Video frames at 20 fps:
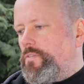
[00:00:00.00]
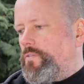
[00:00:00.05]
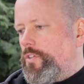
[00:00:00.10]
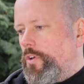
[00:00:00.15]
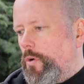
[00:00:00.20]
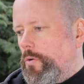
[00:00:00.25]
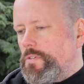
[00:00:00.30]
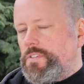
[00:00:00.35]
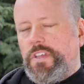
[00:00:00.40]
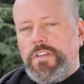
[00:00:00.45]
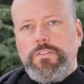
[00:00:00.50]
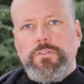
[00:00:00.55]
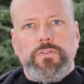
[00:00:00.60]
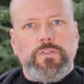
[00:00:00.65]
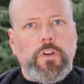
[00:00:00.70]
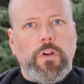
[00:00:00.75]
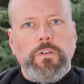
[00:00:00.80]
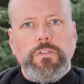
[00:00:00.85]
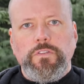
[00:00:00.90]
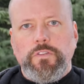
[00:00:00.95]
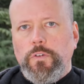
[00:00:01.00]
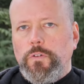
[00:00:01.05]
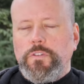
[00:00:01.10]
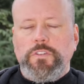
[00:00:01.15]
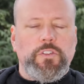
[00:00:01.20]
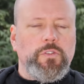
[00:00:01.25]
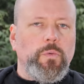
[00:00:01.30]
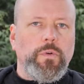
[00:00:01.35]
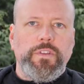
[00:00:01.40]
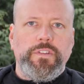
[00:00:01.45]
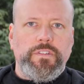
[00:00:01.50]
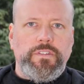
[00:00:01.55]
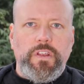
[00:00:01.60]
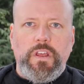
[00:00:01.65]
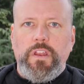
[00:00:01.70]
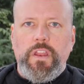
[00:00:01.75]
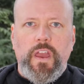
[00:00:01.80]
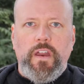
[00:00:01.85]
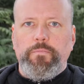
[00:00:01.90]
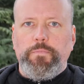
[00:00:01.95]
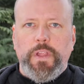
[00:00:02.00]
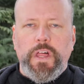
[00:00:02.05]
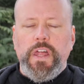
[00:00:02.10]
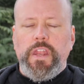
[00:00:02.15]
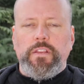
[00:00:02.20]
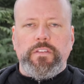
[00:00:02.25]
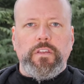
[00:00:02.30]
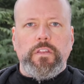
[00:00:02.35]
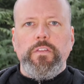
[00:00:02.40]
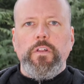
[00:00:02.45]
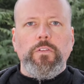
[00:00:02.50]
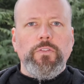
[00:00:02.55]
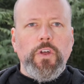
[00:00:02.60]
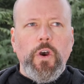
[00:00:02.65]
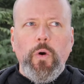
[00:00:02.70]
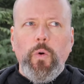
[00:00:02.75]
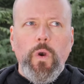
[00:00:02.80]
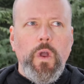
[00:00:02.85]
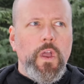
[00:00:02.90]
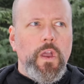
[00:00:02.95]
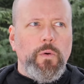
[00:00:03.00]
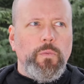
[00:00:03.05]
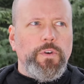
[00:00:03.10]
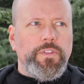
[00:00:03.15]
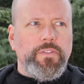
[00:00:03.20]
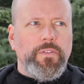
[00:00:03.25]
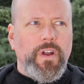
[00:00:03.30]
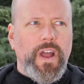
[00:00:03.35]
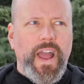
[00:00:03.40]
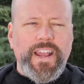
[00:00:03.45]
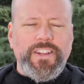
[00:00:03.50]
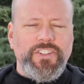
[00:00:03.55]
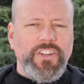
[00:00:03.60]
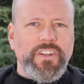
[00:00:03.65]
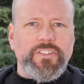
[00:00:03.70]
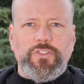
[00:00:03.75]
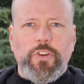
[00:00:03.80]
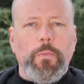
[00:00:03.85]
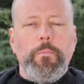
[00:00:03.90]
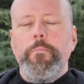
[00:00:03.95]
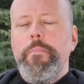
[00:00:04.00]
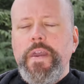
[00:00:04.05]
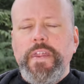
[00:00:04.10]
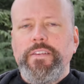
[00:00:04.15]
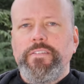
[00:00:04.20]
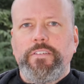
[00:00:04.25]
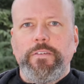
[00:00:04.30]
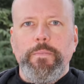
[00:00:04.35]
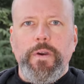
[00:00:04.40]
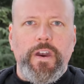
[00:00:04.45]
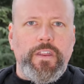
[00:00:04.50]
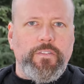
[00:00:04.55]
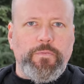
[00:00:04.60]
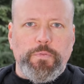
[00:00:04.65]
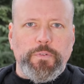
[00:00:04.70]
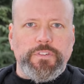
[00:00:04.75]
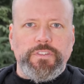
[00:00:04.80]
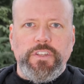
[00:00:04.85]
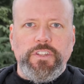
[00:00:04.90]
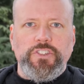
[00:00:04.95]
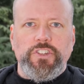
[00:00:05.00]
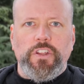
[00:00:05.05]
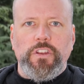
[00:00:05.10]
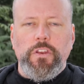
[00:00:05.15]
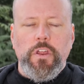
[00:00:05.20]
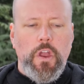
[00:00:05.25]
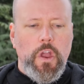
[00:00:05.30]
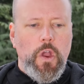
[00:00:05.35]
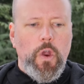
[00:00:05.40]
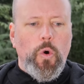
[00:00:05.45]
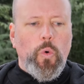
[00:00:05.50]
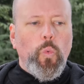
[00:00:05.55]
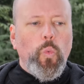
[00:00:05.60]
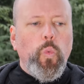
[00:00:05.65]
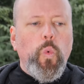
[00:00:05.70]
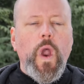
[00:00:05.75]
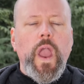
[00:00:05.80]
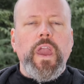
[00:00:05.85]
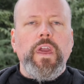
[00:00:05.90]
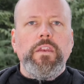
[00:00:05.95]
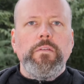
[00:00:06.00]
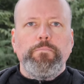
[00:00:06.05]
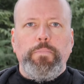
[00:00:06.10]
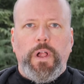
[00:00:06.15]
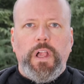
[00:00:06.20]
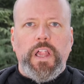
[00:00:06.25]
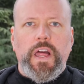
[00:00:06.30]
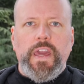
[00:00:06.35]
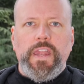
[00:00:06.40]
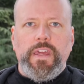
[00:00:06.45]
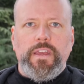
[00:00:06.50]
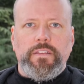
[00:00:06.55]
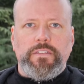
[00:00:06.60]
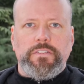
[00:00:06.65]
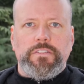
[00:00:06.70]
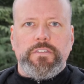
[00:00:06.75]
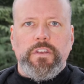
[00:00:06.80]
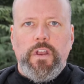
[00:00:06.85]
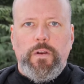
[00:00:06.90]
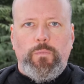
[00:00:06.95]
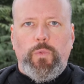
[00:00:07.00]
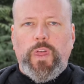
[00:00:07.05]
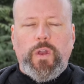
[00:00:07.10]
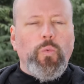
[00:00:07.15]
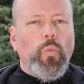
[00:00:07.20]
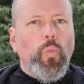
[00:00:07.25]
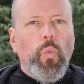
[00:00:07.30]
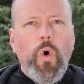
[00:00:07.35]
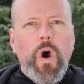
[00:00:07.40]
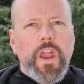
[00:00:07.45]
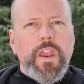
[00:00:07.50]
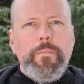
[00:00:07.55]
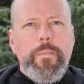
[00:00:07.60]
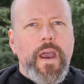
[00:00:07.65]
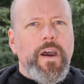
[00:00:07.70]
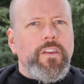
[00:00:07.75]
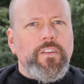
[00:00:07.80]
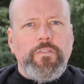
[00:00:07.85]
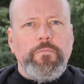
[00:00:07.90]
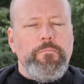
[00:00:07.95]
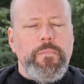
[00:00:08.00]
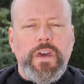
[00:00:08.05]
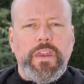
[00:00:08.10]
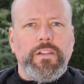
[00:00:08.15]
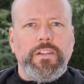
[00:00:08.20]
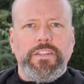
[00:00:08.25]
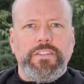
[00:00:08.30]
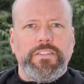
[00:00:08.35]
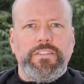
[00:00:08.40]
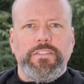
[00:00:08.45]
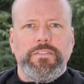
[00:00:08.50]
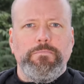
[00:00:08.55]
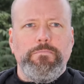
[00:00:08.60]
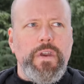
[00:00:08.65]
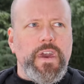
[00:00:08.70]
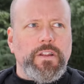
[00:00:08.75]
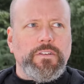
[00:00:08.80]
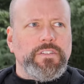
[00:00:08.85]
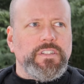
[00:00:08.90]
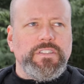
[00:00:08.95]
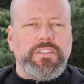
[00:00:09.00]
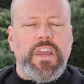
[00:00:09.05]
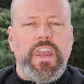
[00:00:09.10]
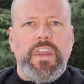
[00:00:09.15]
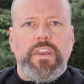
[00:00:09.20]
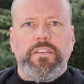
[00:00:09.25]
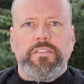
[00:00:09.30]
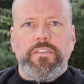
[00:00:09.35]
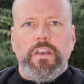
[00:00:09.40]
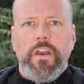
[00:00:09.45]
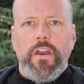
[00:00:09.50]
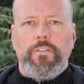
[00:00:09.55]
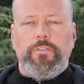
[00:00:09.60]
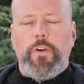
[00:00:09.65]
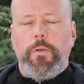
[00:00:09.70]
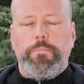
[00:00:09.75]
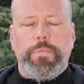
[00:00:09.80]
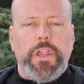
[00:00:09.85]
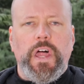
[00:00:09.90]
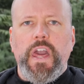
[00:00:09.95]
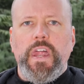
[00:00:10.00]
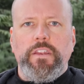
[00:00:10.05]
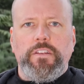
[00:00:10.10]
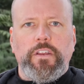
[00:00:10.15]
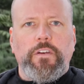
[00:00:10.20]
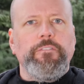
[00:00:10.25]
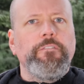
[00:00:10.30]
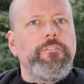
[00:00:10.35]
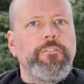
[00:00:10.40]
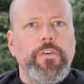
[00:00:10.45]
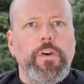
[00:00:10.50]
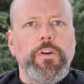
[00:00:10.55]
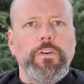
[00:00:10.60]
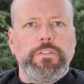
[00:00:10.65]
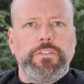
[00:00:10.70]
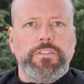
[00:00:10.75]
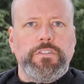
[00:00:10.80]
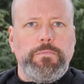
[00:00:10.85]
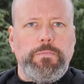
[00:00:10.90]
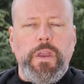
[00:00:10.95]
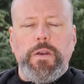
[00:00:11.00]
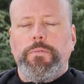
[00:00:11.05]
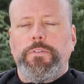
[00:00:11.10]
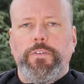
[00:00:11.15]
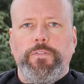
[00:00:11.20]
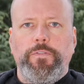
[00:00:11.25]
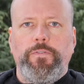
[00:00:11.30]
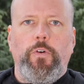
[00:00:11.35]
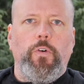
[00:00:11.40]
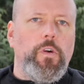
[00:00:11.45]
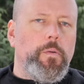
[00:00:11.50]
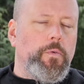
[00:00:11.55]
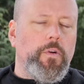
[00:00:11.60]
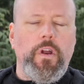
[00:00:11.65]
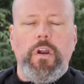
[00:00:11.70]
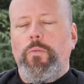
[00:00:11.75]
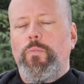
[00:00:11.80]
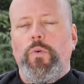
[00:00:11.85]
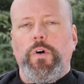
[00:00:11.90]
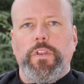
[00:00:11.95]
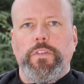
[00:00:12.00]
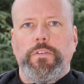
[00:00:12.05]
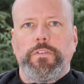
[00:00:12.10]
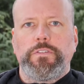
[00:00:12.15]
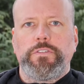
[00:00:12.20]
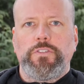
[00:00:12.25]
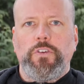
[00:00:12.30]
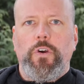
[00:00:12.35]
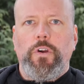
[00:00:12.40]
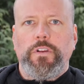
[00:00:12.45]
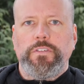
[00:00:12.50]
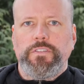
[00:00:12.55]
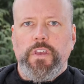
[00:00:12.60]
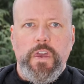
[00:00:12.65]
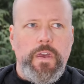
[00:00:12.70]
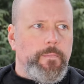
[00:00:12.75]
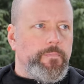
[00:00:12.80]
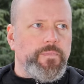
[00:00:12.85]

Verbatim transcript: Of those age of stars, those are the ones that tend to have planets. And they'll know with actually a tremendous amount of precision when planets, like what amount of metals, metals it takes for a planet to first be able to form around one of those stars.